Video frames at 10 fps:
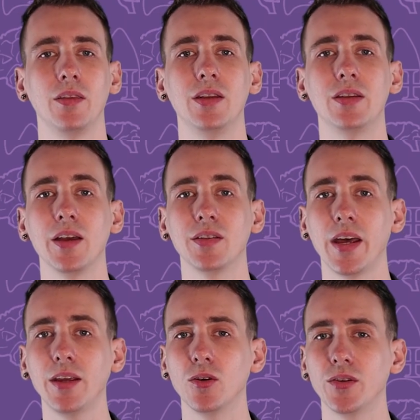The entire
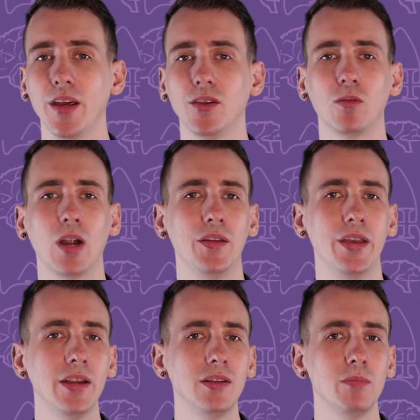cycle takes
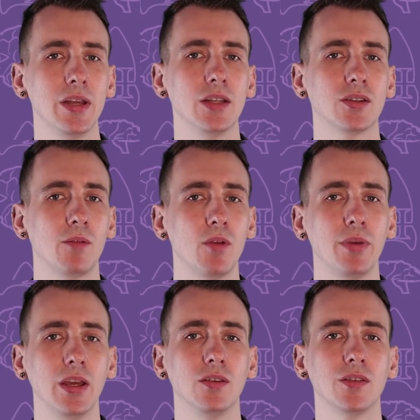around 90 minutes and
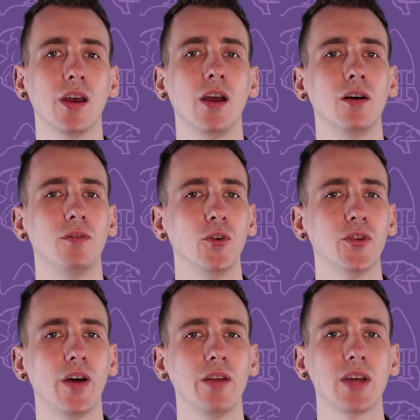repeats
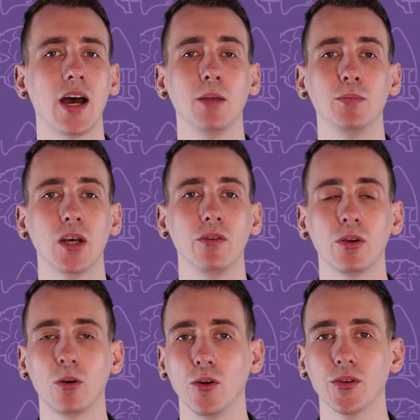4 to 5 times over
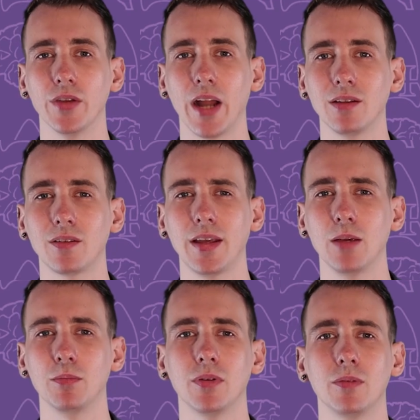the course of a night's
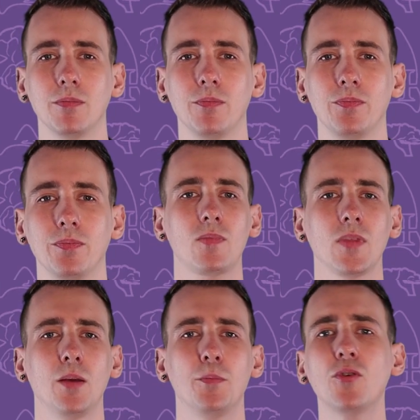sleep.
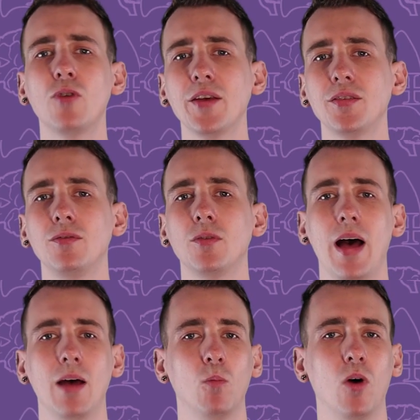Progressing from
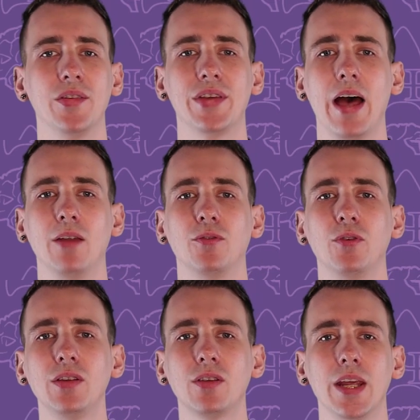N1 to
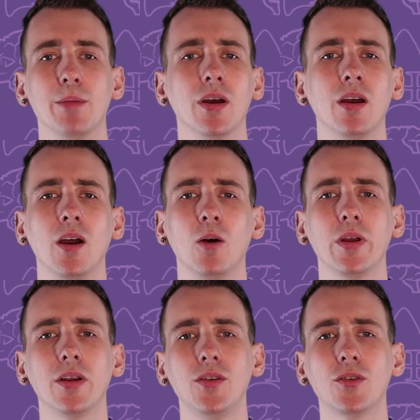N3 sleep,
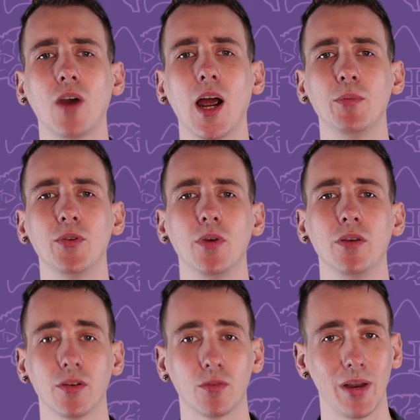we can describe as
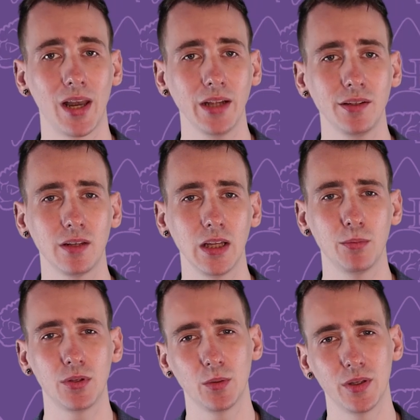moving from a light
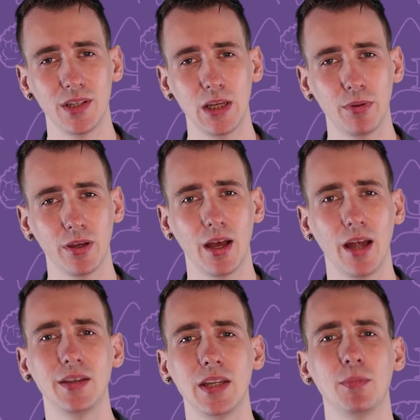sleep to a deeper
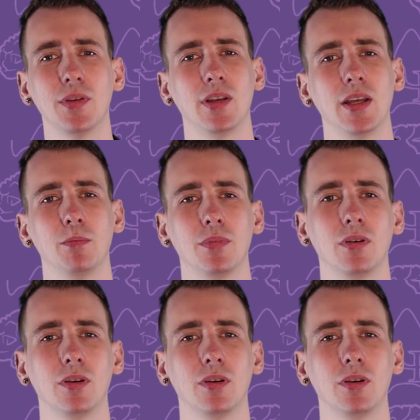and deeper sleep.